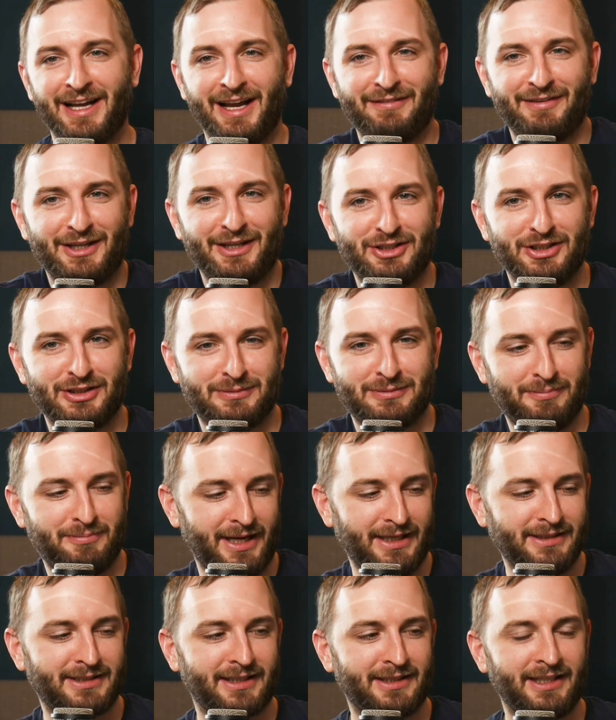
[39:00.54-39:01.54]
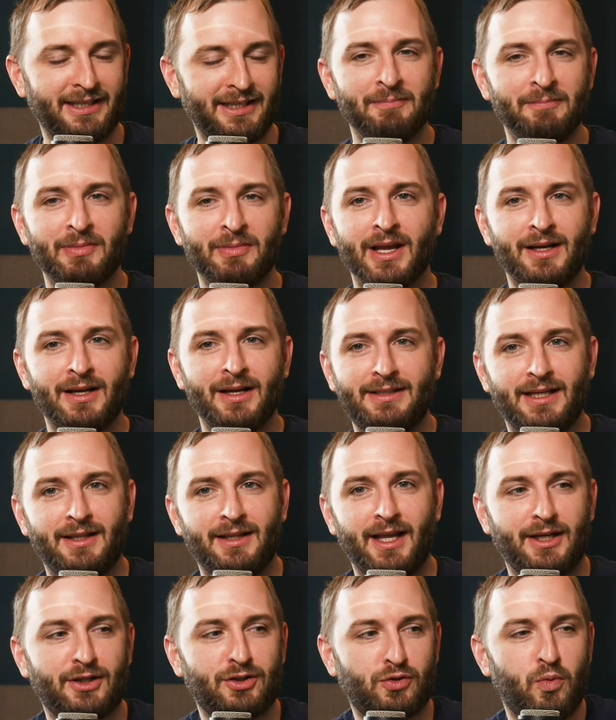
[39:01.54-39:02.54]
if I just basically did
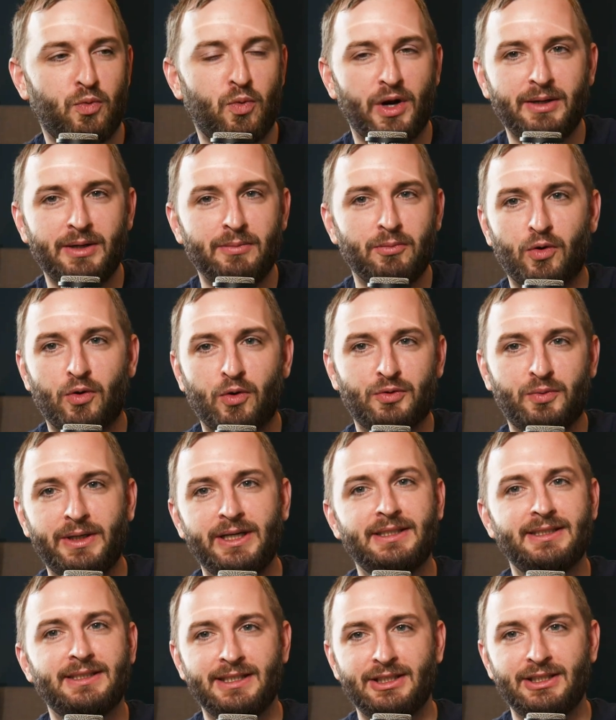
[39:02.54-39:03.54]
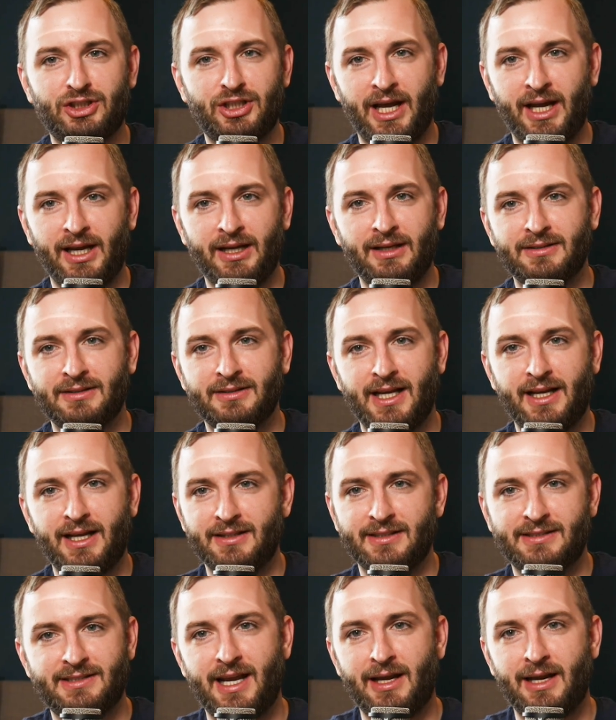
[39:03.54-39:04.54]
like 20 more tweets each day saying
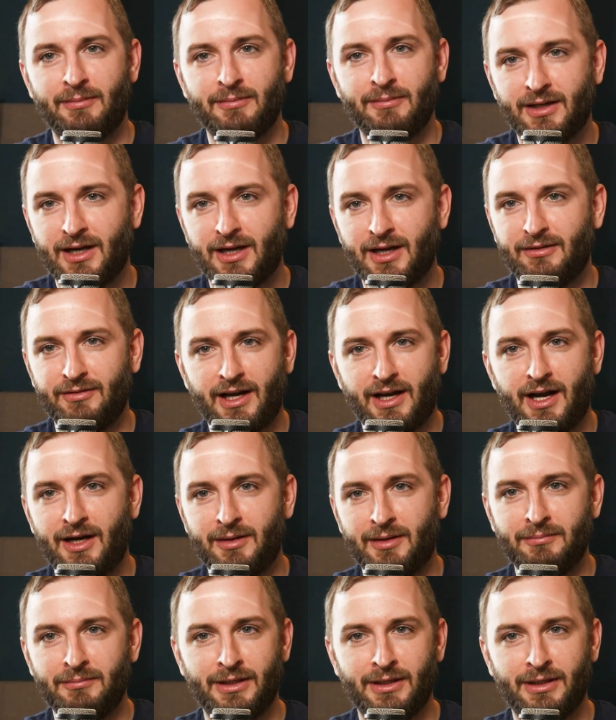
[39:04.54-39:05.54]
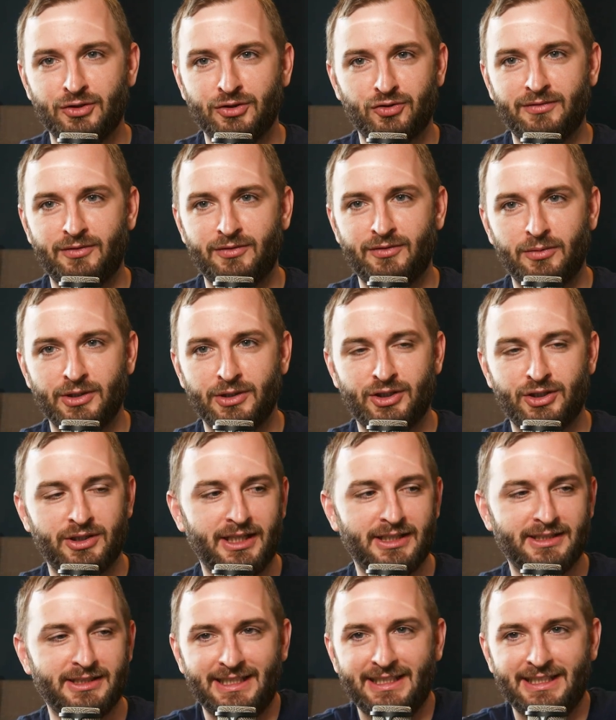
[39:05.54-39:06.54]
the same kind of like hot button drivel, which
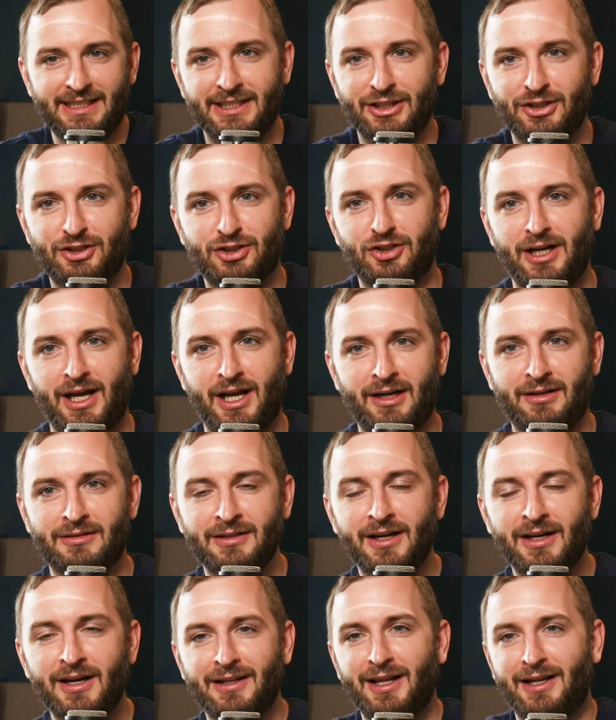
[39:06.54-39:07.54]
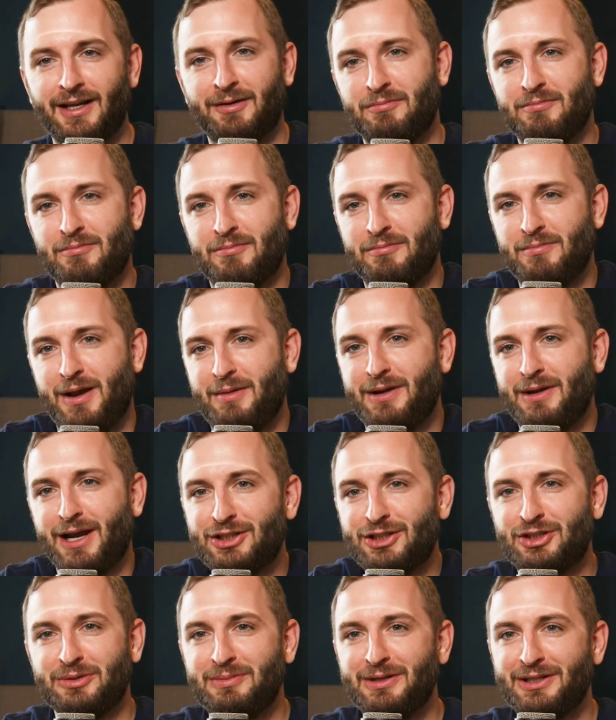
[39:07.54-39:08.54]
is easy to churn out. Like maybe I
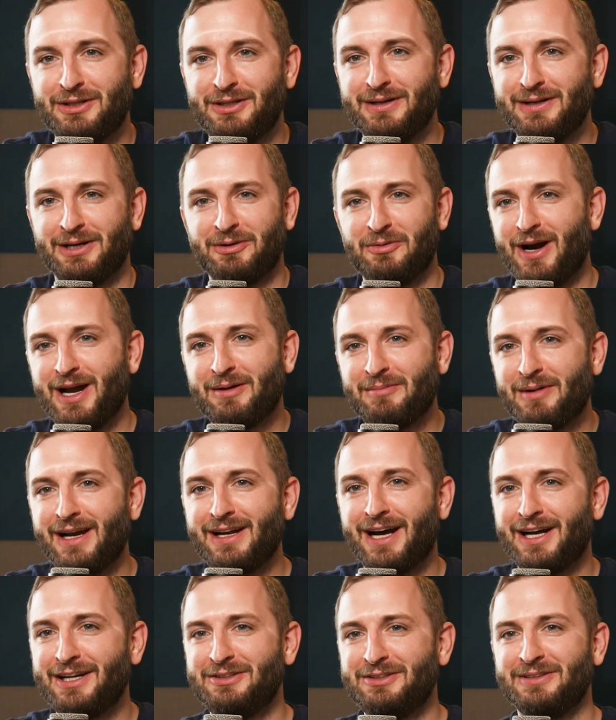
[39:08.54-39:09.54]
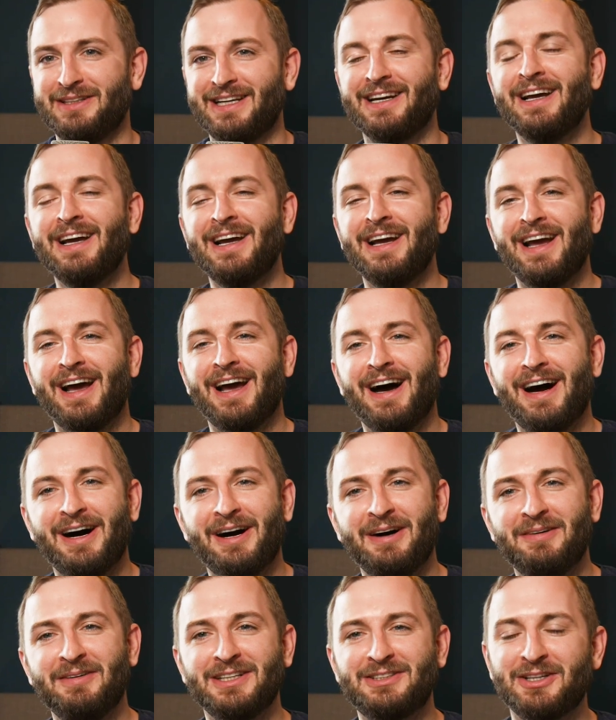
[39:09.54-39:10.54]
should be doing it. Why am I not doing it?
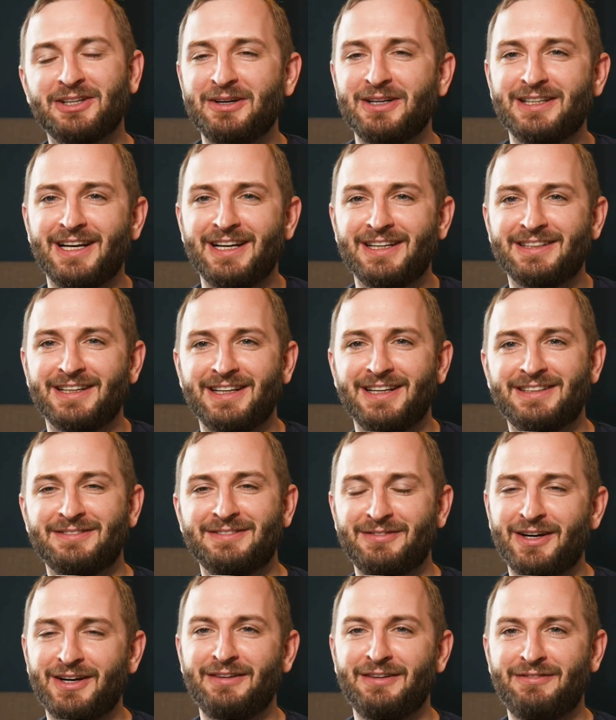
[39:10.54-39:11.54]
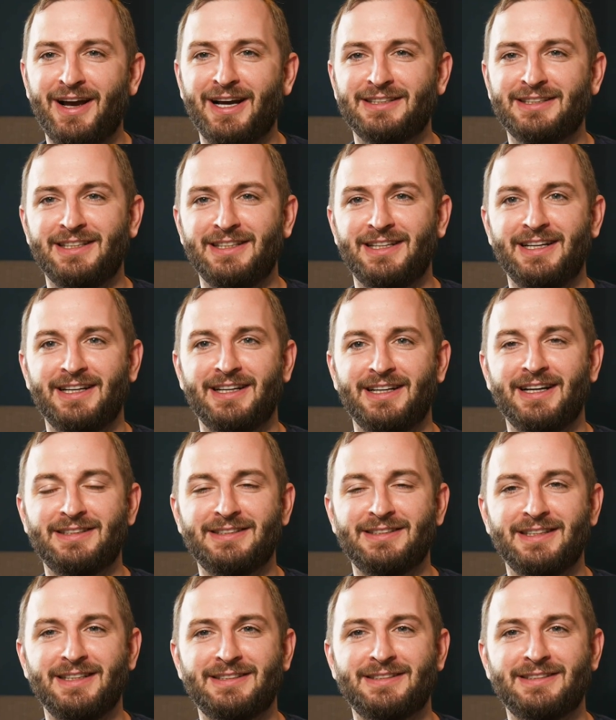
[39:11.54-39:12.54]
Um, and so it, it, it's very fascinating.
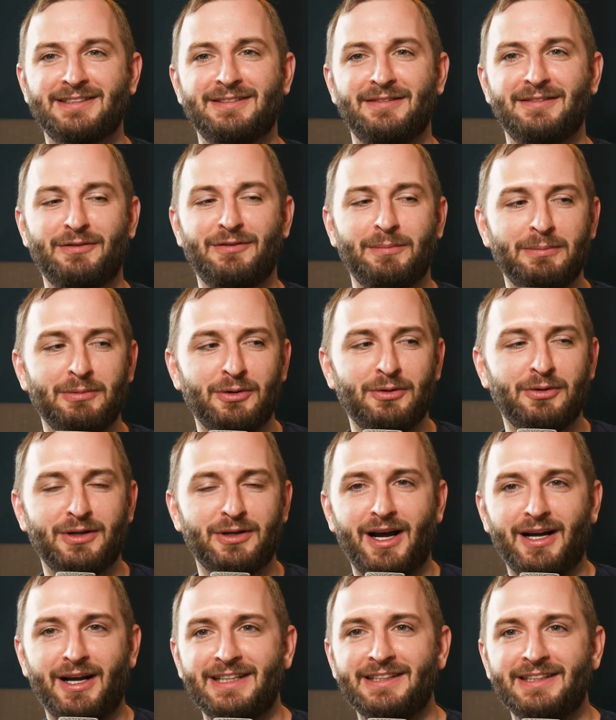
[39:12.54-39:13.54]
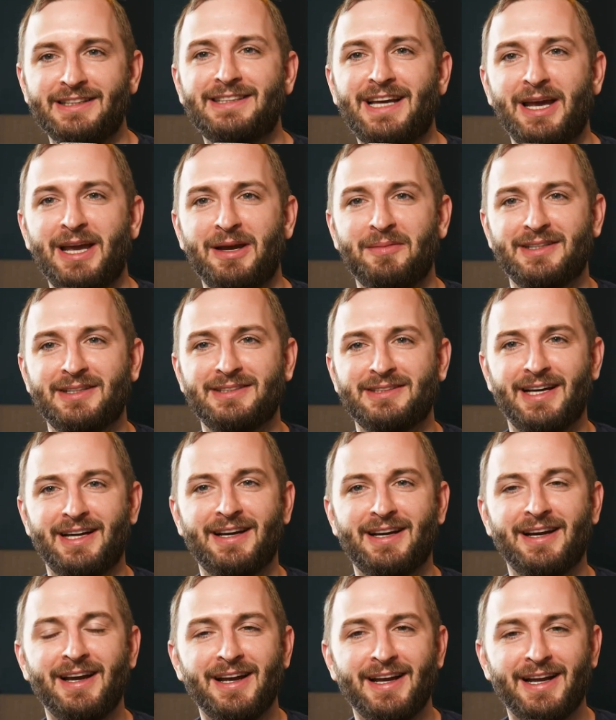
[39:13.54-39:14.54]
It's it's for people who are not in this game. It's
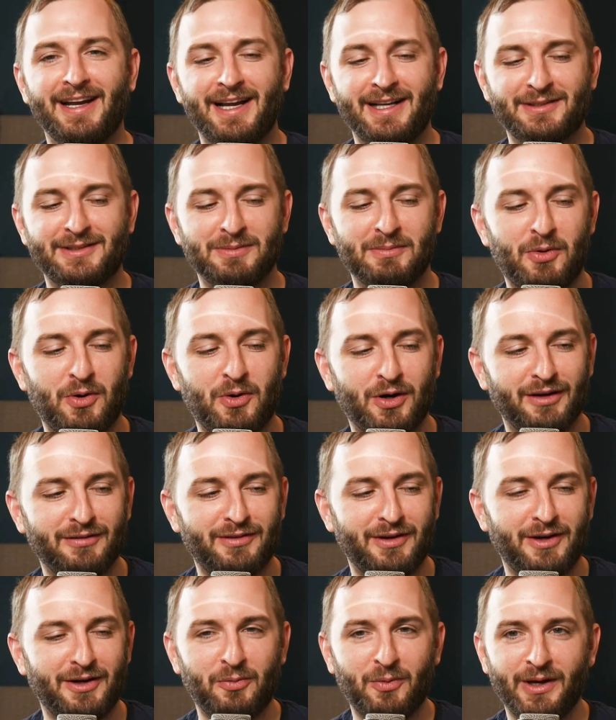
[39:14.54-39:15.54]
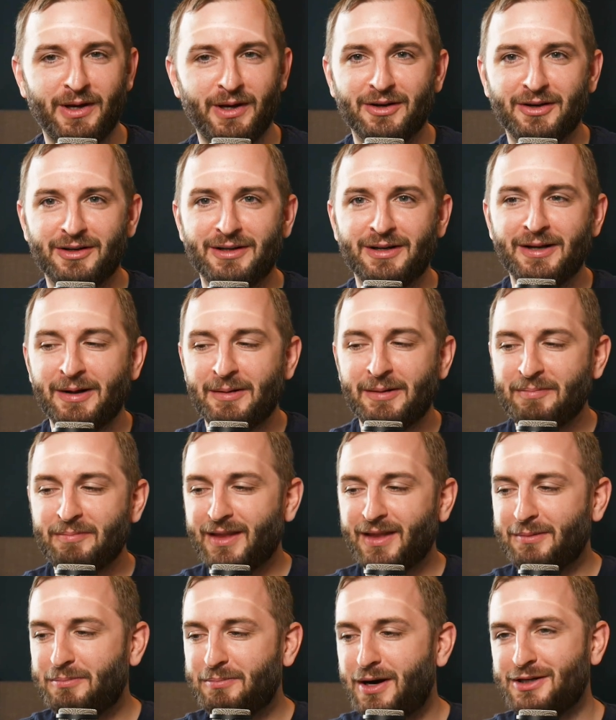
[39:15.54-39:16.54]
like it's more of a weird
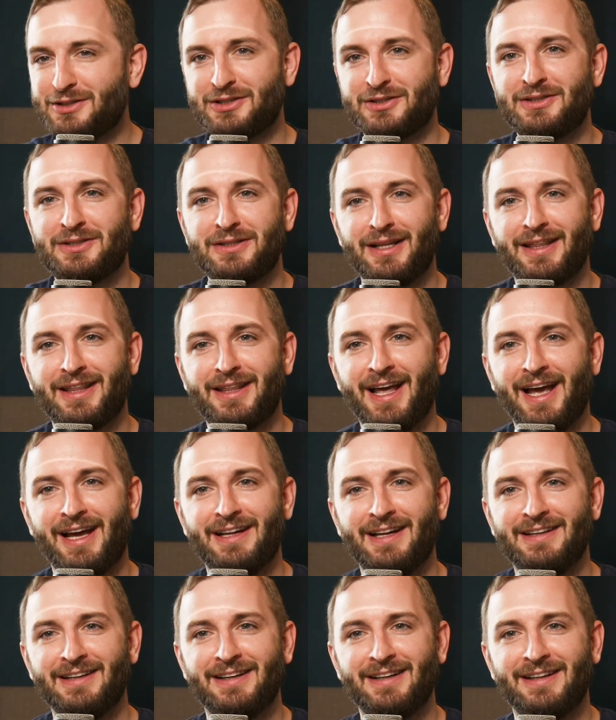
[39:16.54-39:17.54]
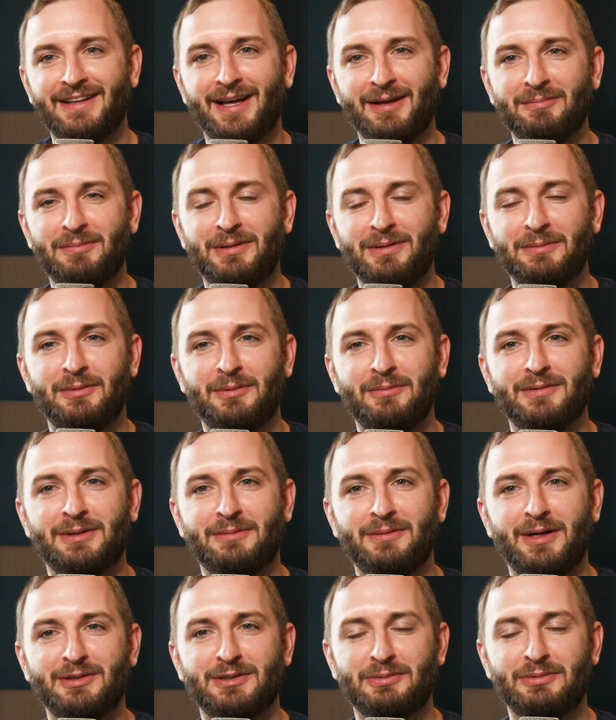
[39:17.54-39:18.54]
puzzle than than people
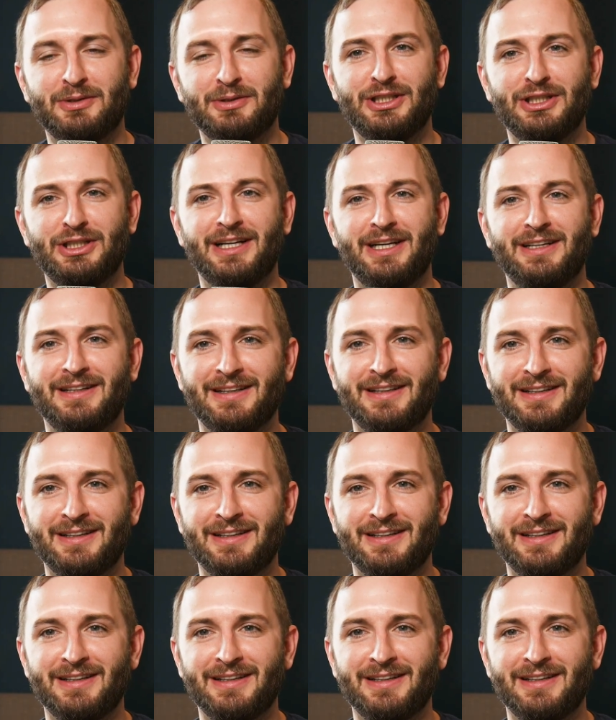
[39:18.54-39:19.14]
sometimes appreciate.